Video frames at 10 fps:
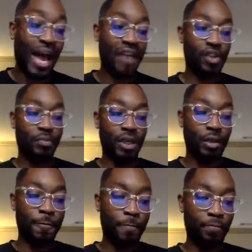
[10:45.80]
So I had
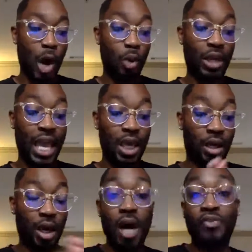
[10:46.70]
to be
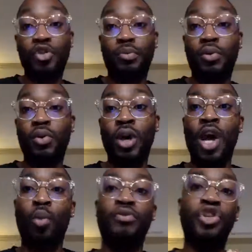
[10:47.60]
okay and comfortable